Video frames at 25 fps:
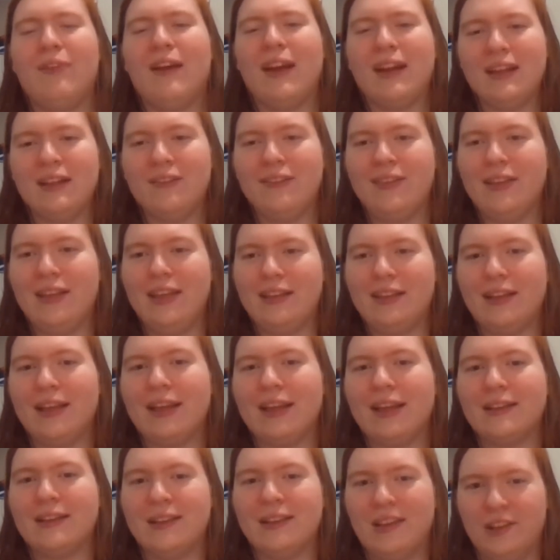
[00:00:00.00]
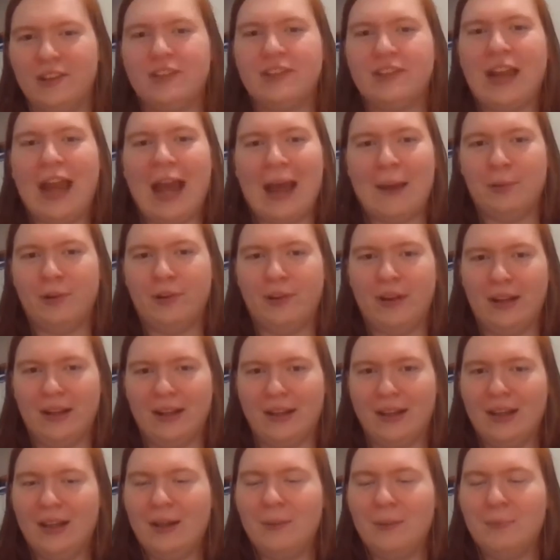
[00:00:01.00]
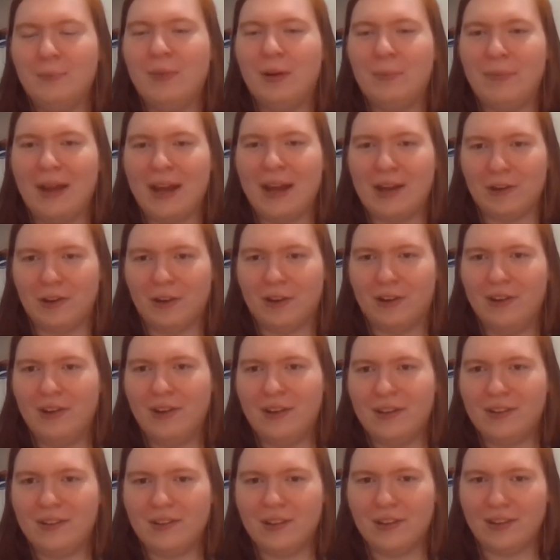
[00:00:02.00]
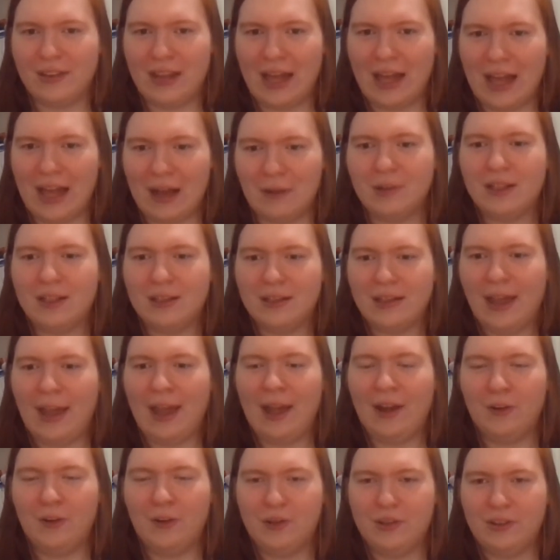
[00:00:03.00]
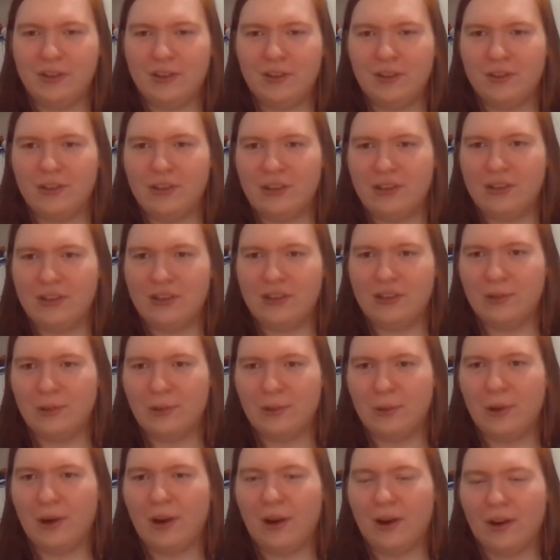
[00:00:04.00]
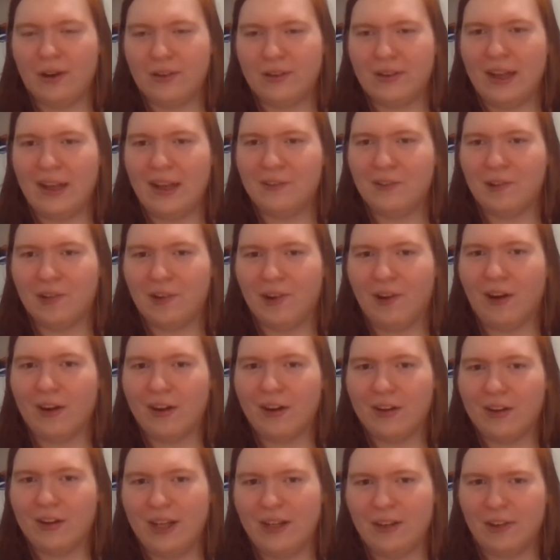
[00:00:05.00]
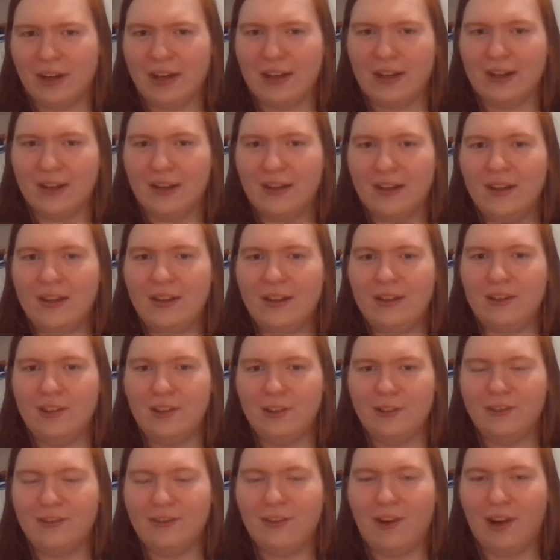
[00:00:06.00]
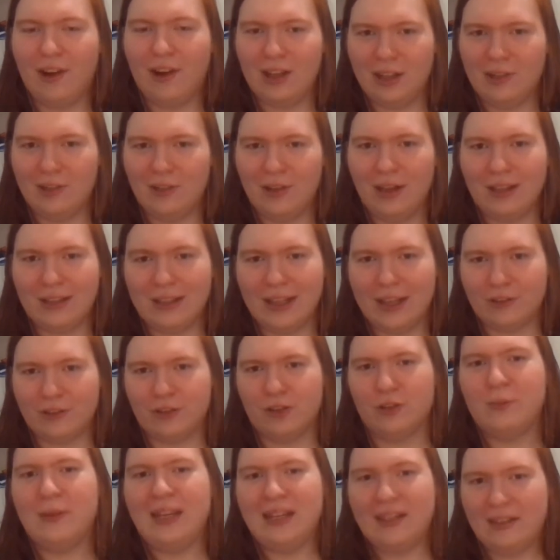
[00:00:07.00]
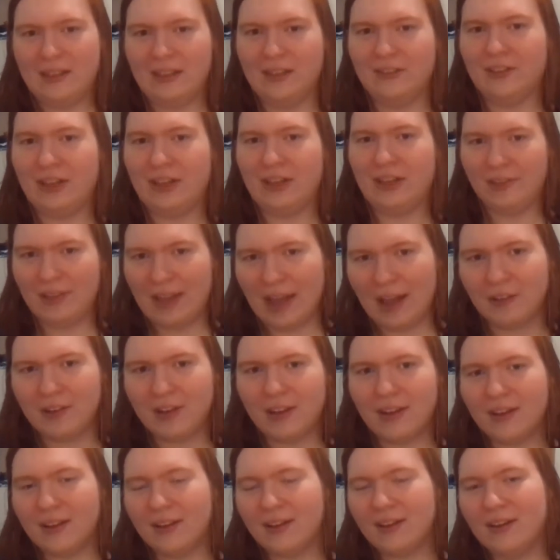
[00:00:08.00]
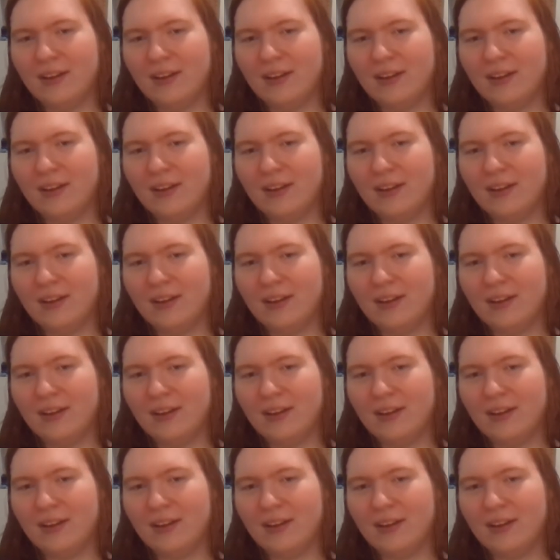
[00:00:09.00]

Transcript: effectively like closed captioning, but better. So that will allow students who are deaf or hard of hearing to follow a lecture being delivered out loud.